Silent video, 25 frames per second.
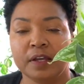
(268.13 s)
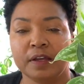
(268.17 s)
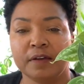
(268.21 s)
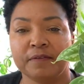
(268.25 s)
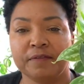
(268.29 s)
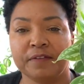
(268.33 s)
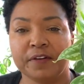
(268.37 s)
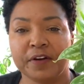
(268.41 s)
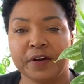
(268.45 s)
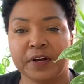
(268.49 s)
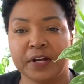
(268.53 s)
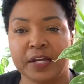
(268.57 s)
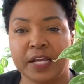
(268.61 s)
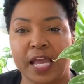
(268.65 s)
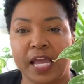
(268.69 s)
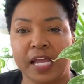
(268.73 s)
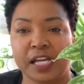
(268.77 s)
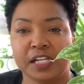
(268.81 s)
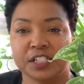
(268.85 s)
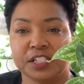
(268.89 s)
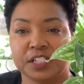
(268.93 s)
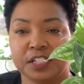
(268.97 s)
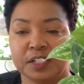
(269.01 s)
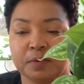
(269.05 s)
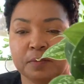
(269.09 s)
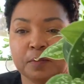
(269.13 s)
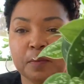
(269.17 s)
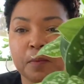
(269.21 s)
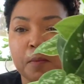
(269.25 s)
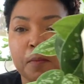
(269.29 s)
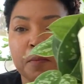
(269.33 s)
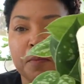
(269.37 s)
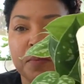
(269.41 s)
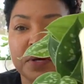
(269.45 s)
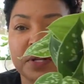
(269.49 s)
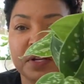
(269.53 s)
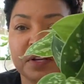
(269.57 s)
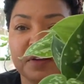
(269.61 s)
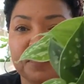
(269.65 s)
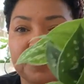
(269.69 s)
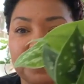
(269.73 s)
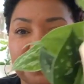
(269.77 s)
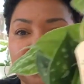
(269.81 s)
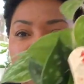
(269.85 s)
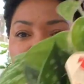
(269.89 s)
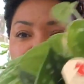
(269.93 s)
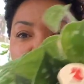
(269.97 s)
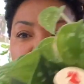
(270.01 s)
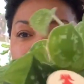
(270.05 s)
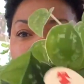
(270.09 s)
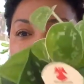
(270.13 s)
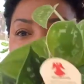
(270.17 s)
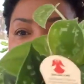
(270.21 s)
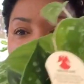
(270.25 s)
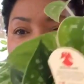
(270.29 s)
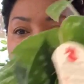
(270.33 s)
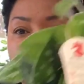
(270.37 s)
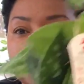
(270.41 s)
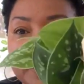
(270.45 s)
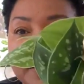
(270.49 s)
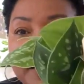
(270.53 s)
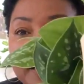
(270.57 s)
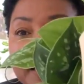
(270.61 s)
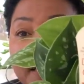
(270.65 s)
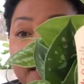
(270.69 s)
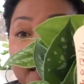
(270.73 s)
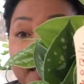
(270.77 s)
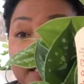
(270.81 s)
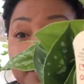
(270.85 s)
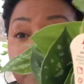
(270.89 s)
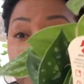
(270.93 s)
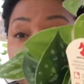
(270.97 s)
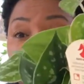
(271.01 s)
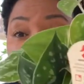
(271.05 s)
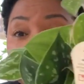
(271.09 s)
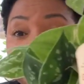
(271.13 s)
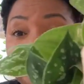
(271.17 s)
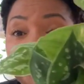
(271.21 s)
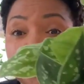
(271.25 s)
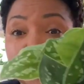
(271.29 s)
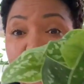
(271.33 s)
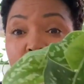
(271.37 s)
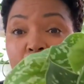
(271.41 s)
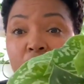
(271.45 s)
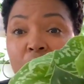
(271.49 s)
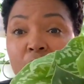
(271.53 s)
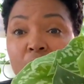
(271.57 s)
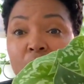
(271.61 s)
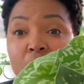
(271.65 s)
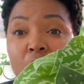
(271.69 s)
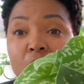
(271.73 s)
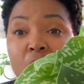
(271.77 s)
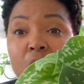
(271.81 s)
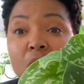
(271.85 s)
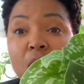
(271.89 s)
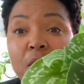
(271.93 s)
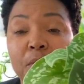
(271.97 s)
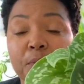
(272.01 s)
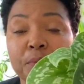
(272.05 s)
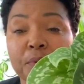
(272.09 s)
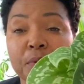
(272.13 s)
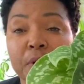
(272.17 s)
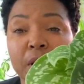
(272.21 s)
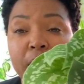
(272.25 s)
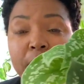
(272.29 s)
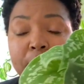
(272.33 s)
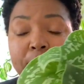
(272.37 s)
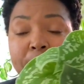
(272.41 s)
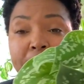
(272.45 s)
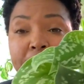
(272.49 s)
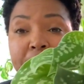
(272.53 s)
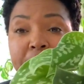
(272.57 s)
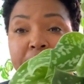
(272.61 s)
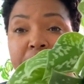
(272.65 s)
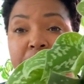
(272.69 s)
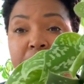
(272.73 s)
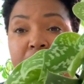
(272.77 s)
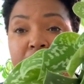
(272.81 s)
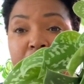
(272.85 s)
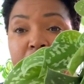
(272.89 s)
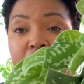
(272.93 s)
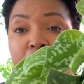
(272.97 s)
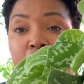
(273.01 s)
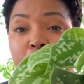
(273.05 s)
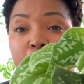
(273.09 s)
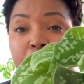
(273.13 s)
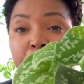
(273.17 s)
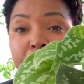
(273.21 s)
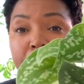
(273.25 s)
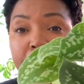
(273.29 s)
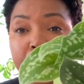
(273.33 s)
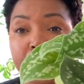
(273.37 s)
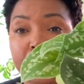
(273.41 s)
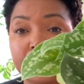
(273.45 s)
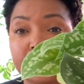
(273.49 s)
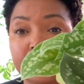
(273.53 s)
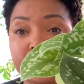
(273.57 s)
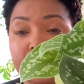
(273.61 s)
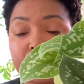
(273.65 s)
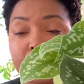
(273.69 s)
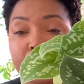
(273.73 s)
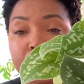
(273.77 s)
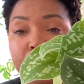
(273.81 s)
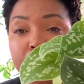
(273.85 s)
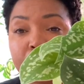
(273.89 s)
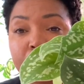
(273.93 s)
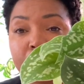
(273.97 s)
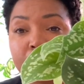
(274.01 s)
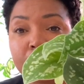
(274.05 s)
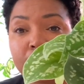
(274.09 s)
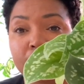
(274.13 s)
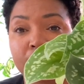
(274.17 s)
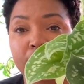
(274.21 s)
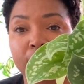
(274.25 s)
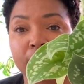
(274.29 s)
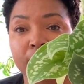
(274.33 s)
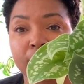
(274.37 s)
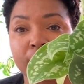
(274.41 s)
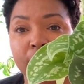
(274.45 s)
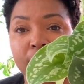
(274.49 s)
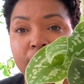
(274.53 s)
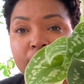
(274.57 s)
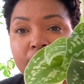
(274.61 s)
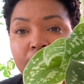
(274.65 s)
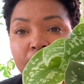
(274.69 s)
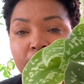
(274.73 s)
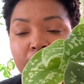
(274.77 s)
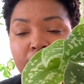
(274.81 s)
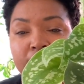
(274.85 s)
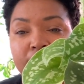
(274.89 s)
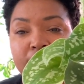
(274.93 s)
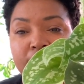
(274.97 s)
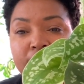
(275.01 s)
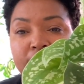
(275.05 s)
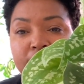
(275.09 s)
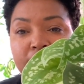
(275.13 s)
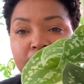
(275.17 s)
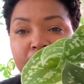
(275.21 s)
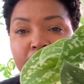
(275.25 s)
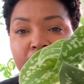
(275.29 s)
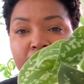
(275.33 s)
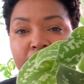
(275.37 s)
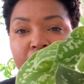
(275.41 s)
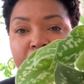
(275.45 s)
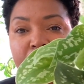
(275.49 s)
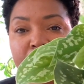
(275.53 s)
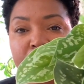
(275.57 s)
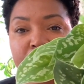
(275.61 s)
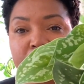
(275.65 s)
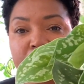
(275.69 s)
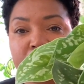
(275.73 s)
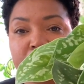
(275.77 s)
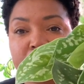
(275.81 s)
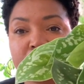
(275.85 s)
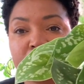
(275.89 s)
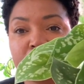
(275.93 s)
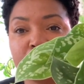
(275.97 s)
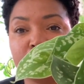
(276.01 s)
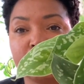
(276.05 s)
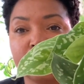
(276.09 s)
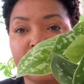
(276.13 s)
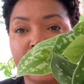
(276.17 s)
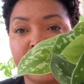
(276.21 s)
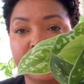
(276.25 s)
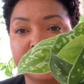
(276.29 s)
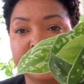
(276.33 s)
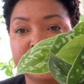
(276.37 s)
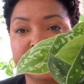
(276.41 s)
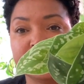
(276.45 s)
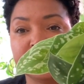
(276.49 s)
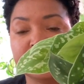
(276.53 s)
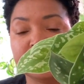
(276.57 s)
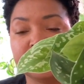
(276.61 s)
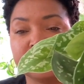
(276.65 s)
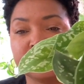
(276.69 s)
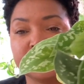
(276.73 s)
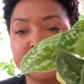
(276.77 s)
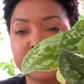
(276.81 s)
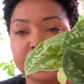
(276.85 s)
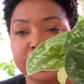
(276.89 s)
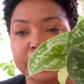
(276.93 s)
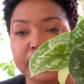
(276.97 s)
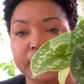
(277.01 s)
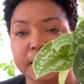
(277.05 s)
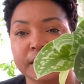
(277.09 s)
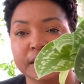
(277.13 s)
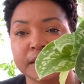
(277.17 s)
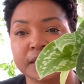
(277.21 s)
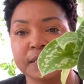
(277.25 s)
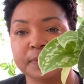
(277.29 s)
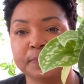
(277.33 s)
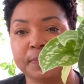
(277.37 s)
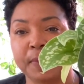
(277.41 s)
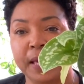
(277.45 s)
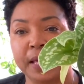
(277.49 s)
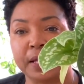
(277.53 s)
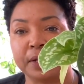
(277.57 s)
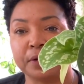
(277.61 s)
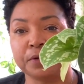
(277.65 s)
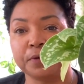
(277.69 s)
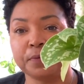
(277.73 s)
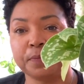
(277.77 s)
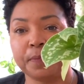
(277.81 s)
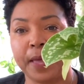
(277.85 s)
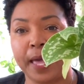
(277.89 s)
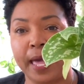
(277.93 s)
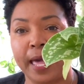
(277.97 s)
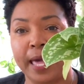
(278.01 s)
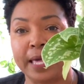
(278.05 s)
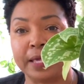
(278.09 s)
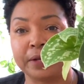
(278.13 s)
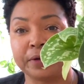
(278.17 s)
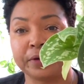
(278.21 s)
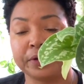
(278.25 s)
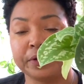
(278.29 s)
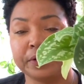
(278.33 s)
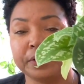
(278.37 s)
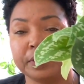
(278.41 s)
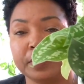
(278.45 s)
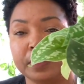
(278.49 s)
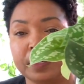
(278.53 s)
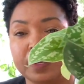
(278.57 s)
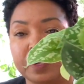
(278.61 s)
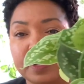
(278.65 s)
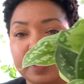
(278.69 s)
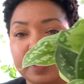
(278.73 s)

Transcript: variegation, but if you notice, these leaves are all primarily green. And then they have the gray silver in a spattered pattern.